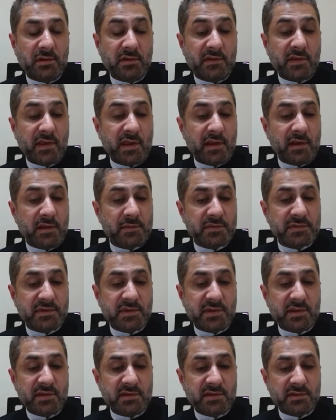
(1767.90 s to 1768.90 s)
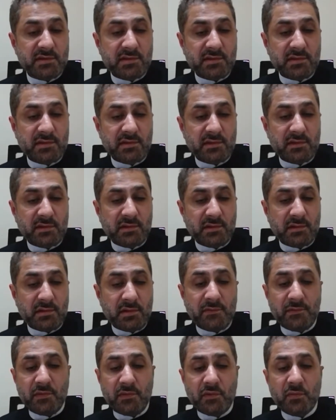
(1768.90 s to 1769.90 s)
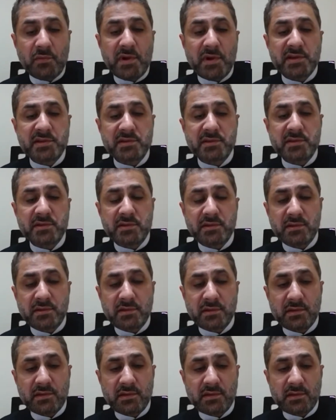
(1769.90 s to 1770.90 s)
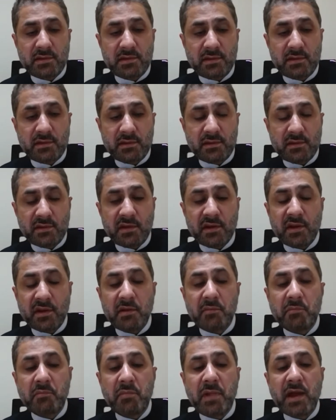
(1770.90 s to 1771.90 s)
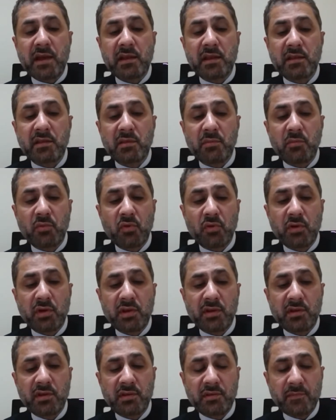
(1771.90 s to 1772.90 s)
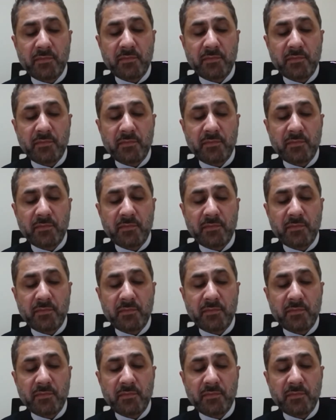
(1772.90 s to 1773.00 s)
Zainab says, "If you must, then come back in the morning."